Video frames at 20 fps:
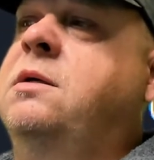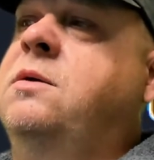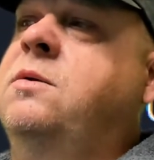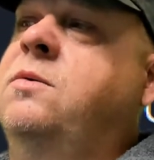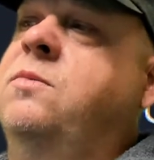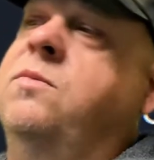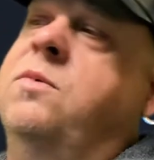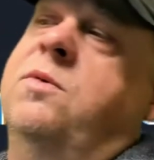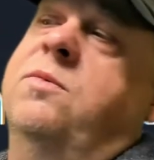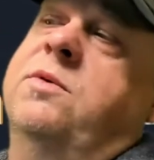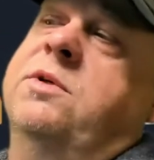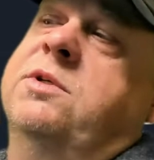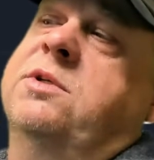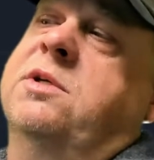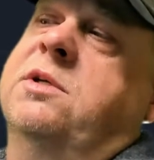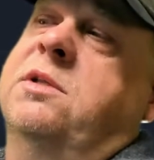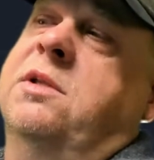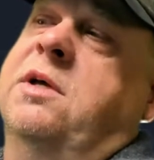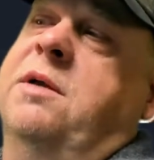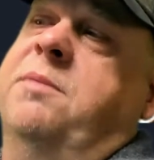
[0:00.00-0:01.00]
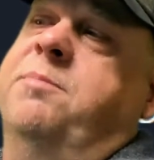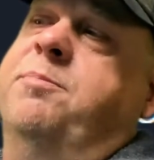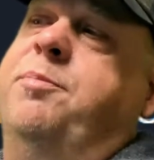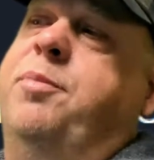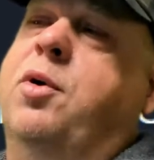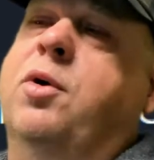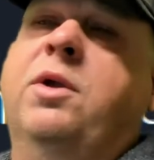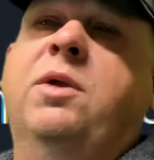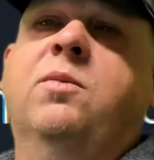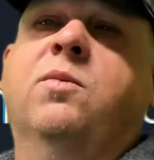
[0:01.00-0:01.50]
what was it, like
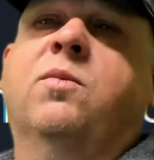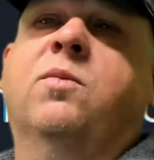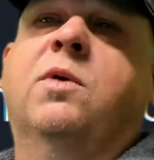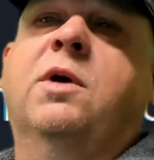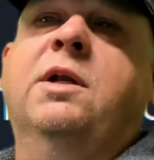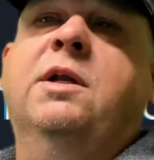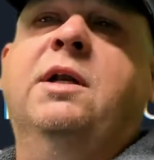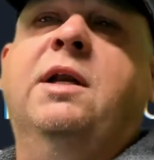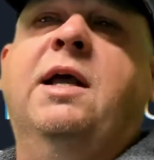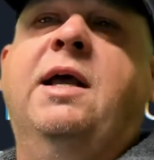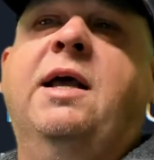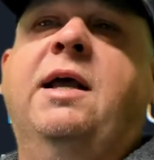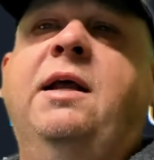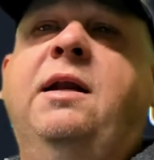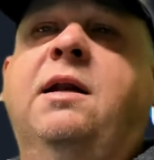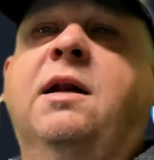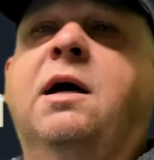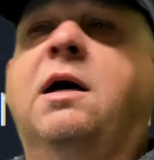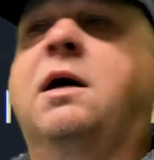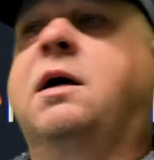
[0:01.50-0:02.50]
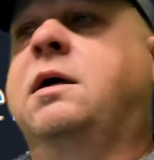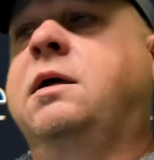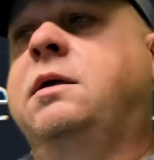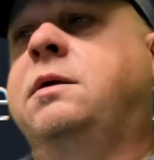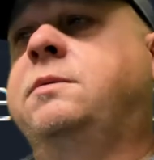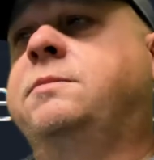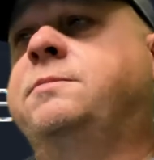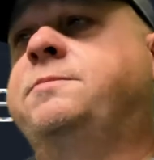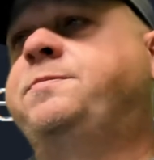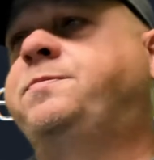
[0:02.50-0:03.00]

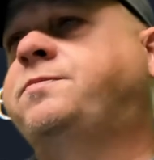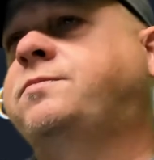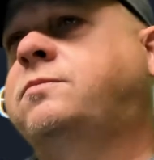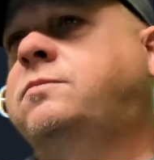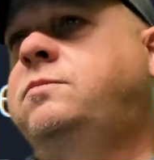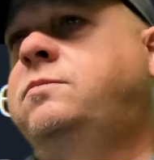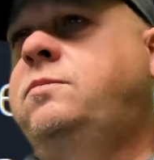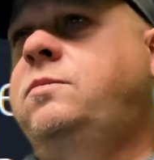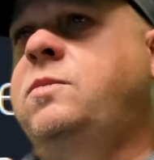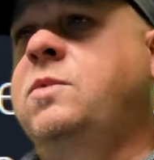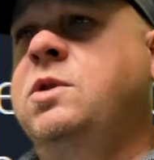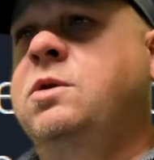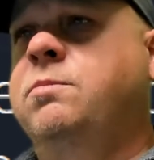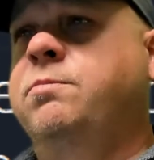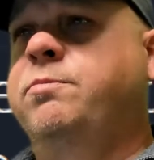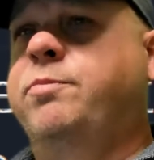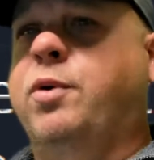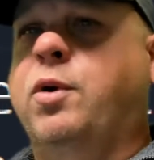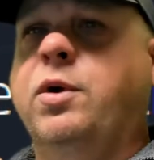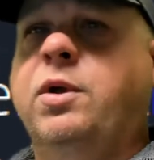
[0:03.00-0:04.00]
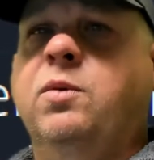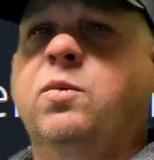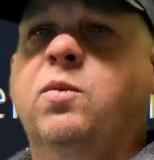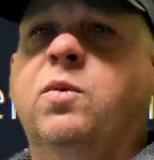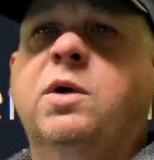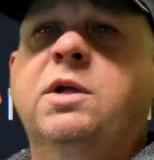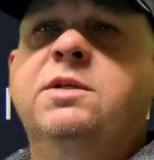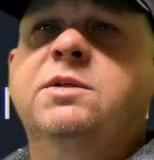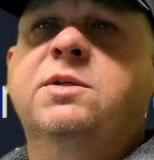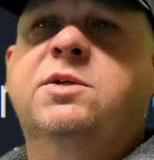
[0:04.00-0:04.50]
0.189,
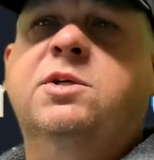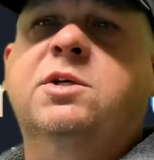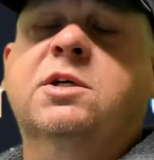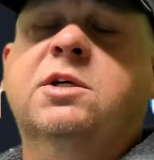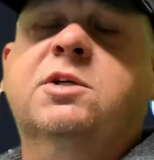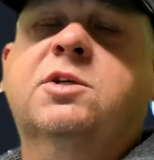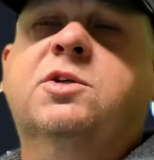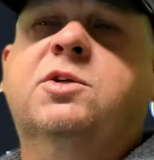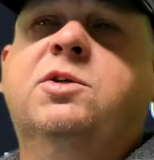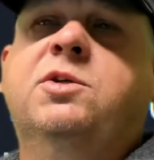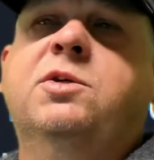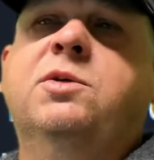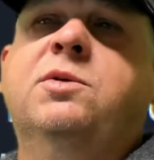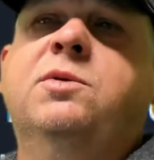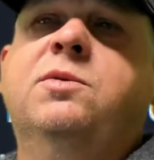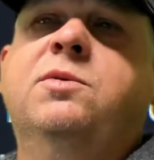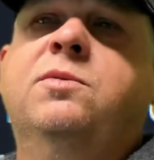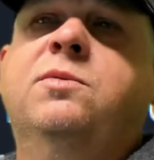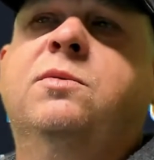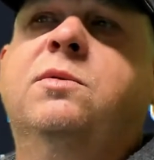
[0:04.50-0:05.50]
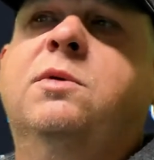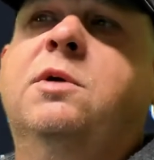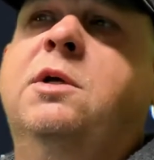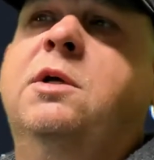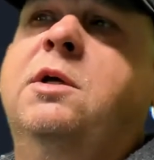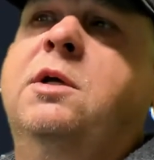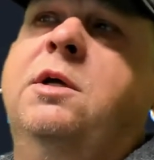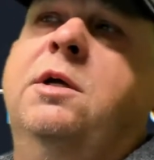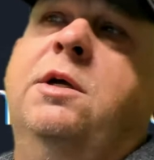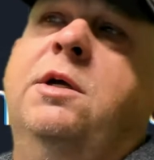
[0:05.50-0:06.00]
0.162,
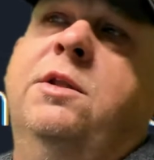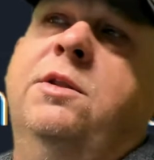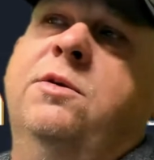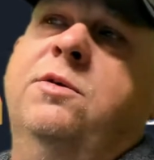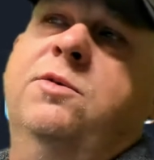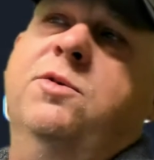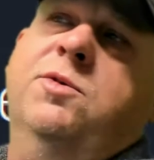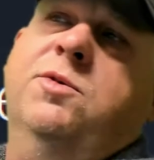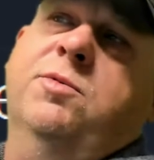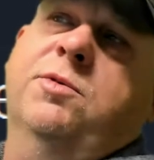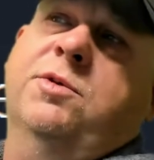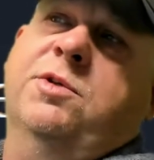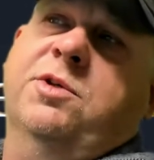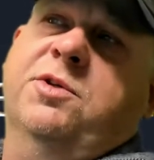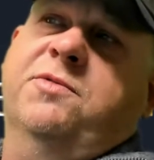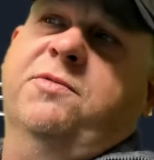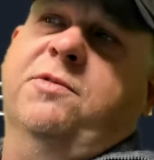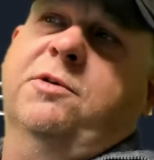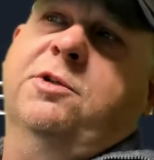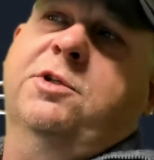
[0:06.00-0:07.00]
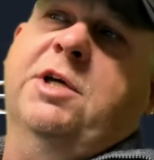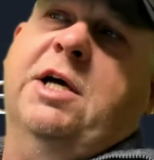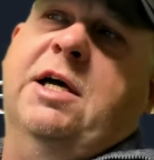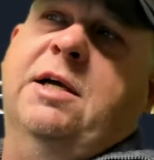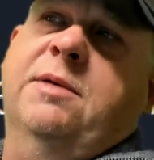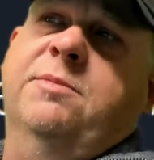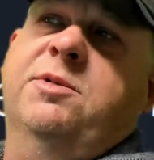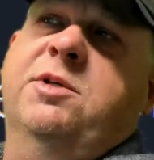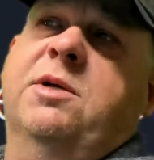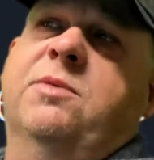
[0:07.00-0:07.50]
and those were just for
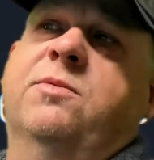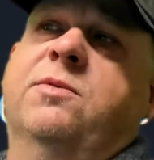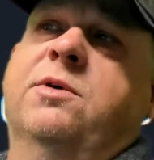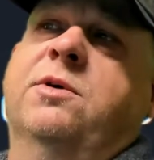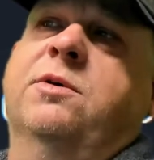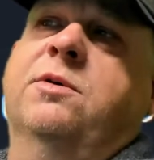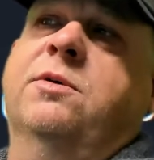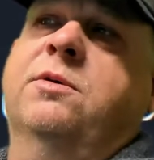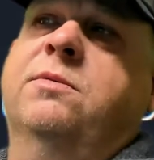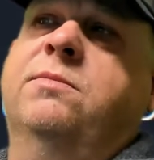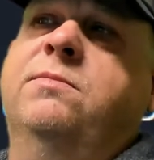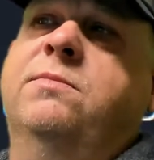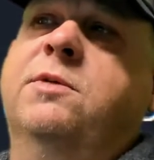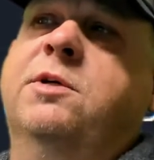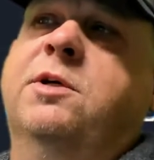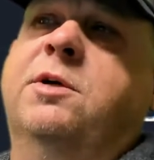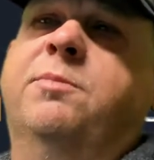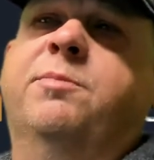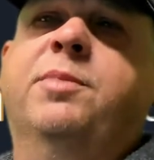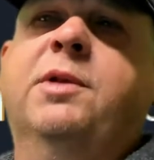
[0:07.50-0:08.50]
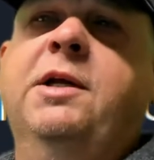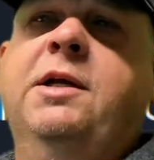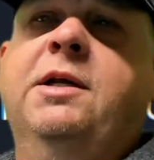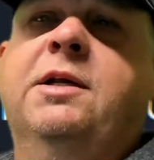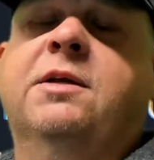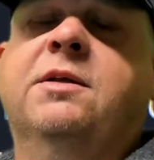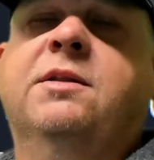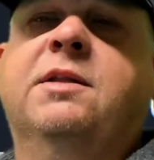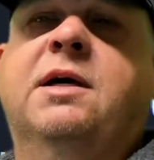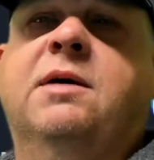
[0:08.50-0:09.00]
jobs that were
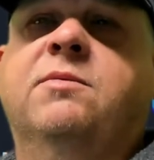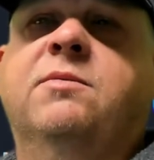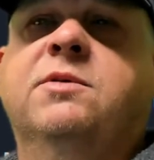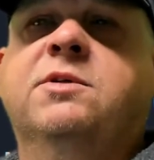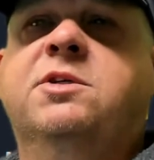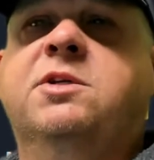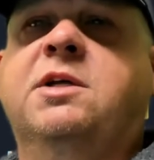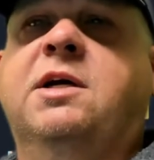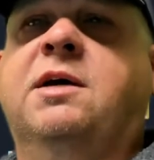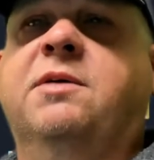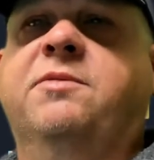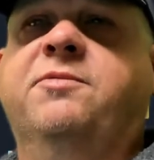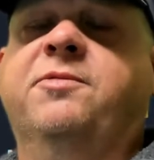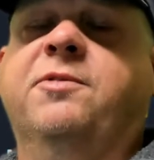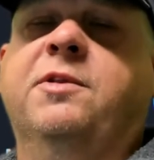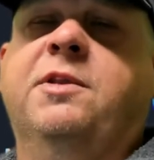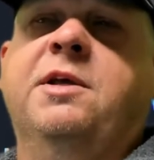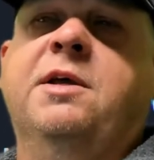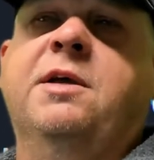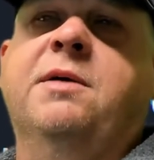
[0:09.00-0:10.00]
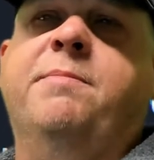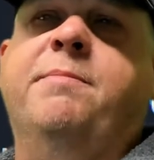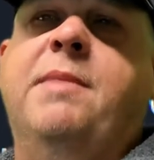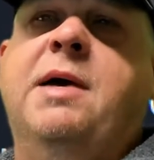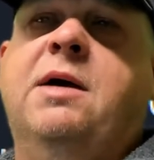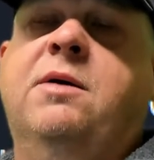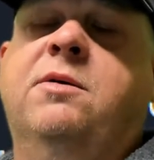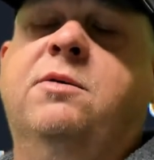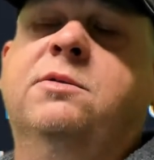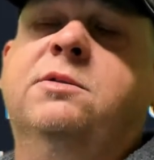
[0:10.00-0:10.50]
completed. That was not for the
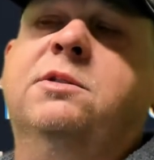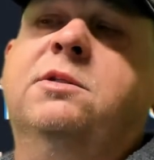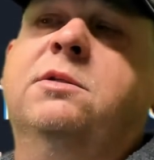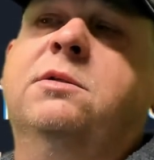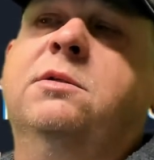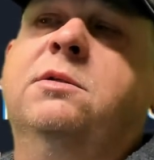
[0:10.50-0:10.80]
amount